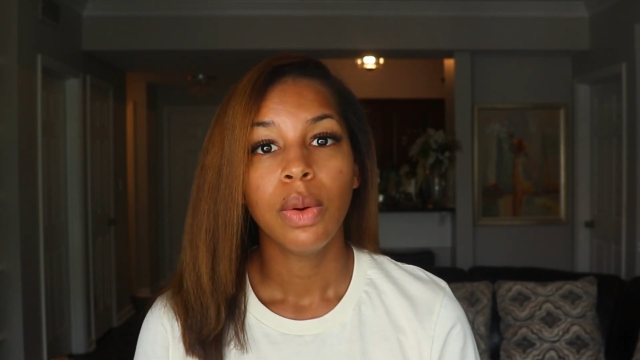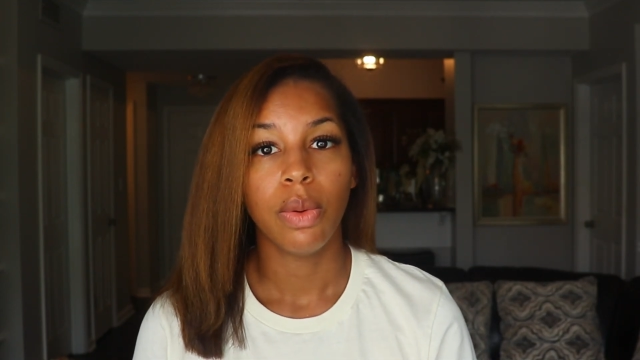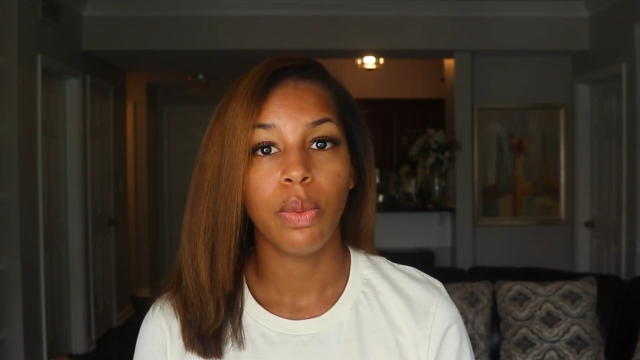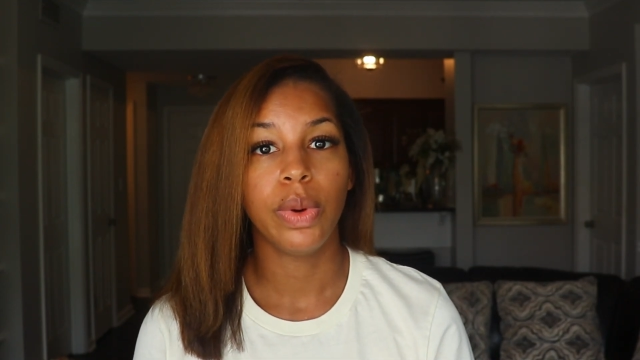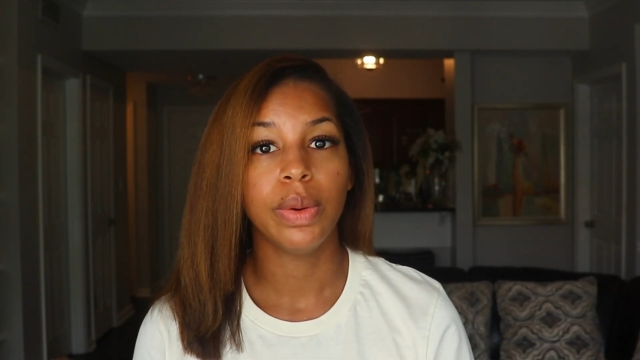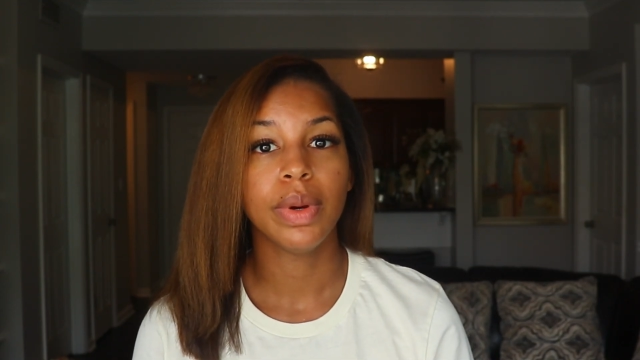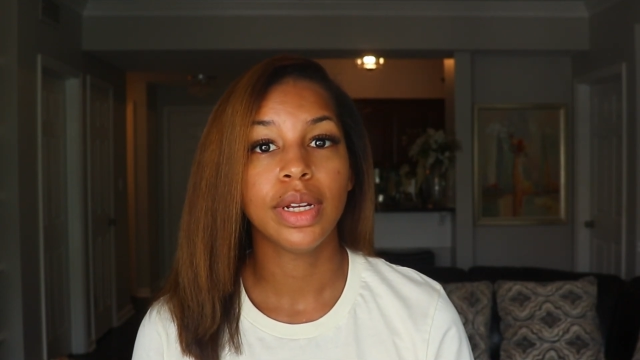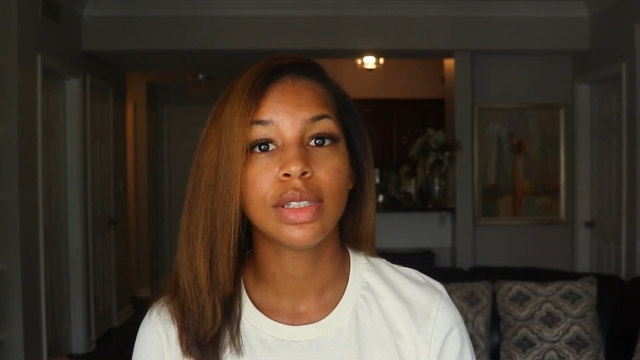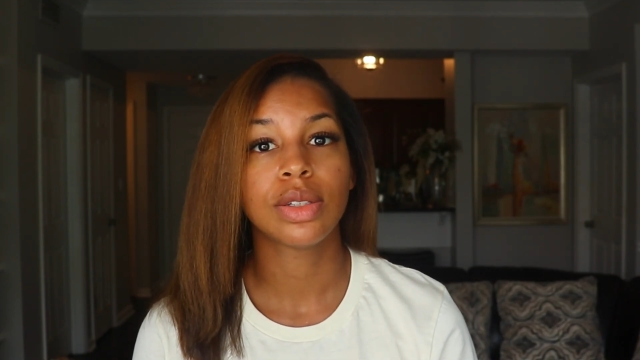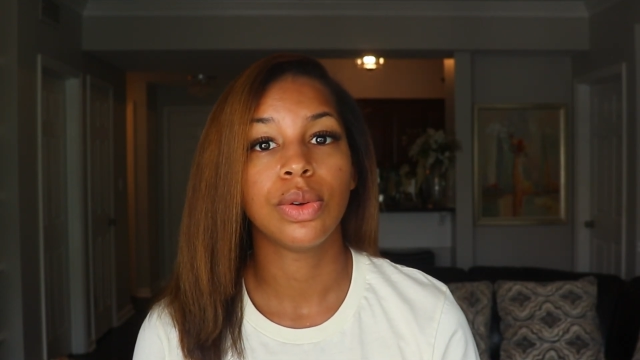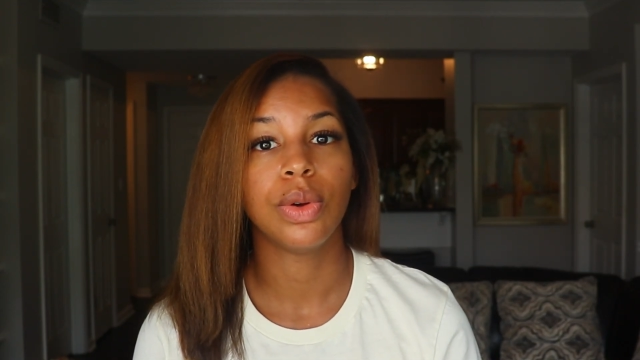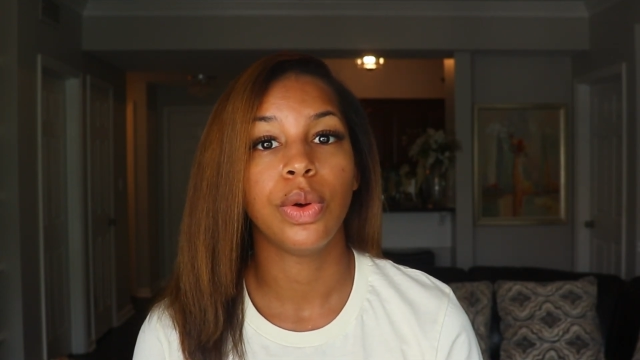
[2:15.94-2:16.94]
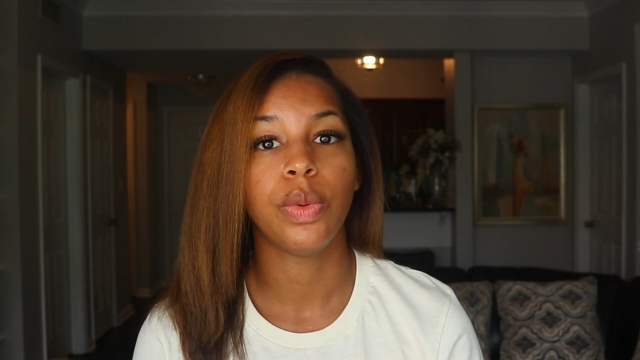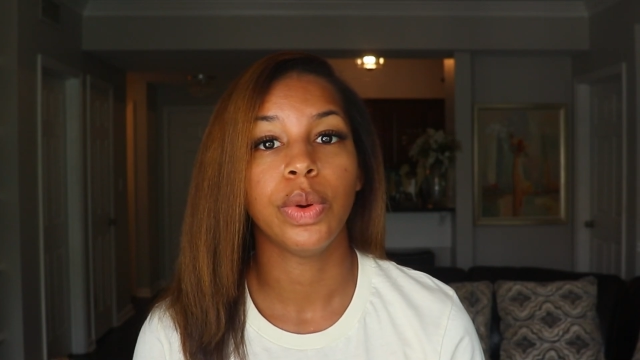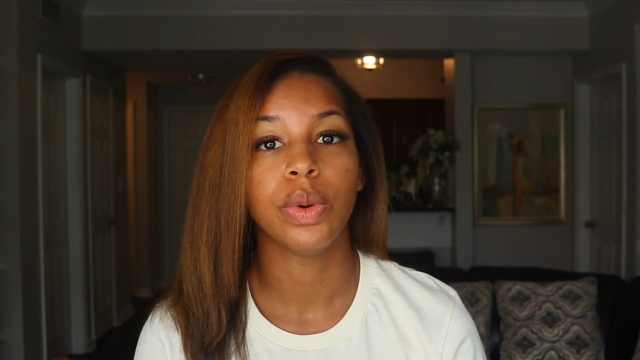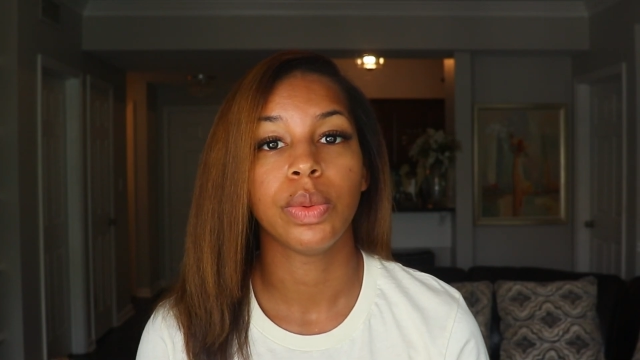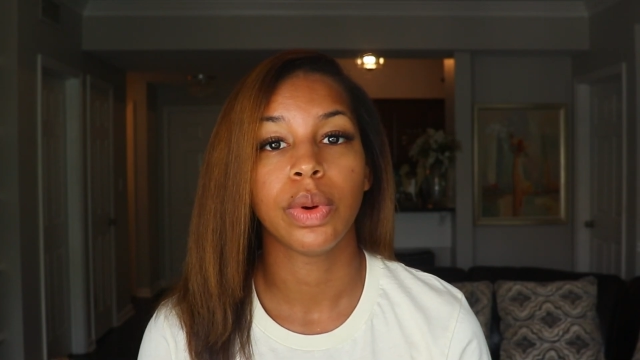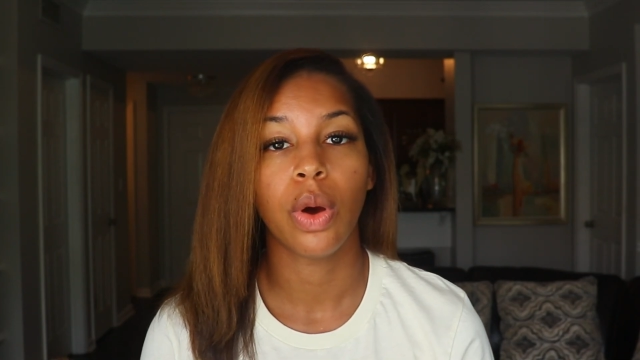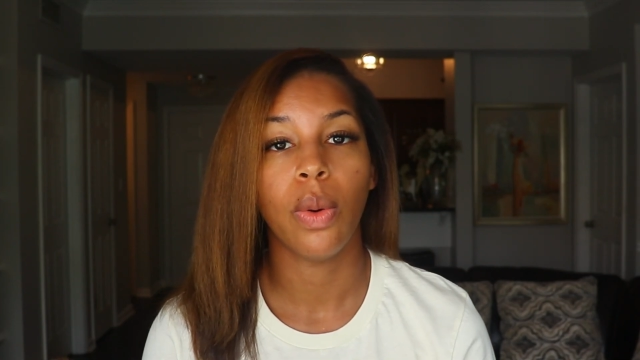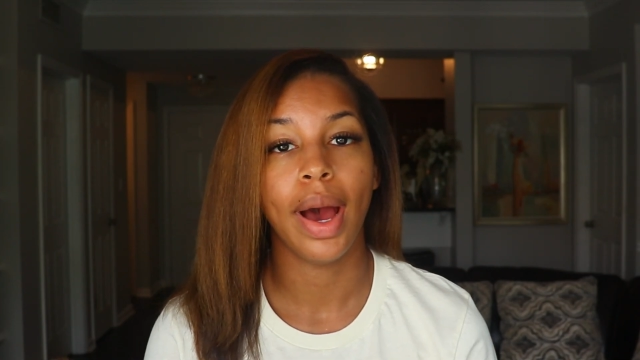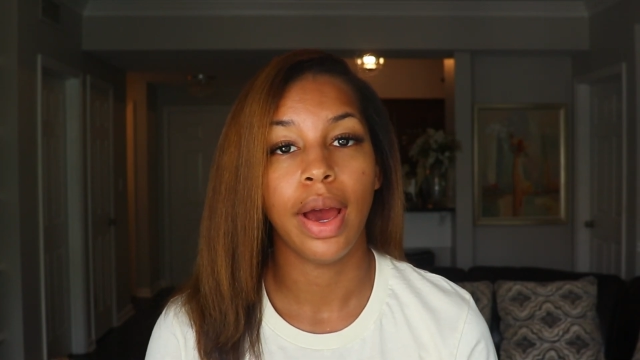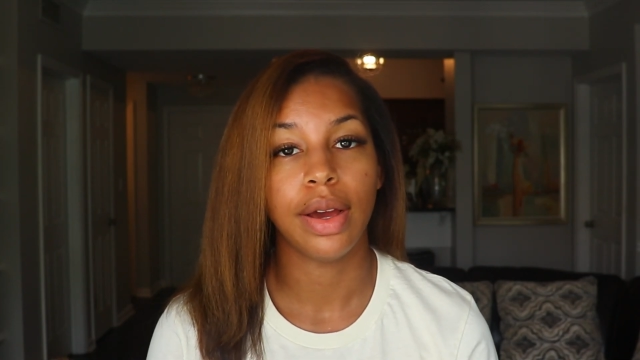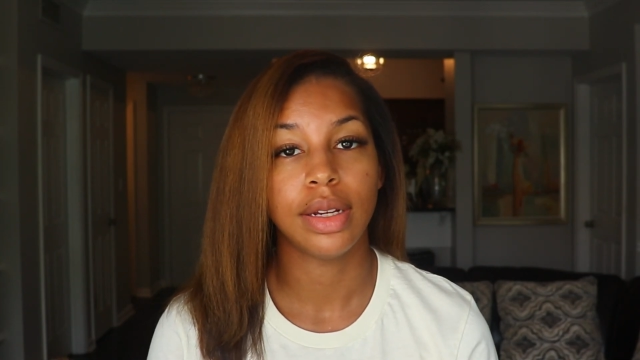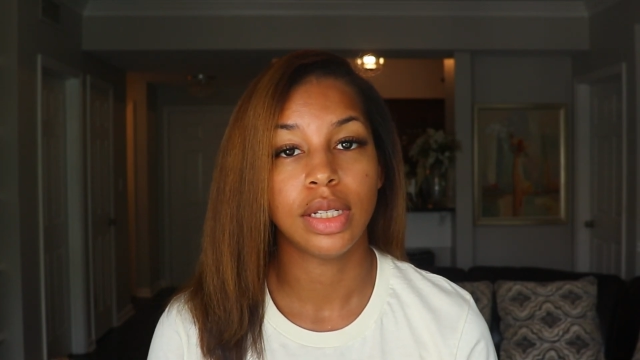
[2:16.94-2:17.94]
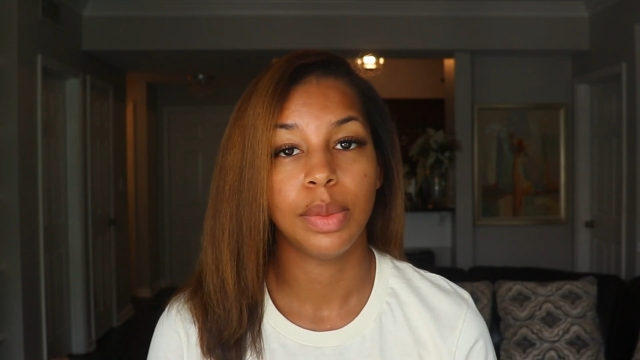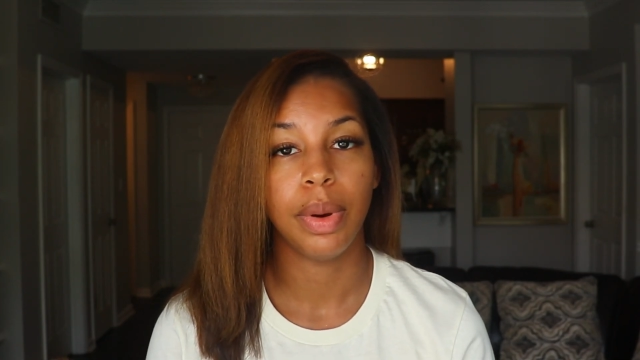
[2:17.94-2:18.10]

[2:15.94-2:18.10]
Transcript: When we were in school, we were required to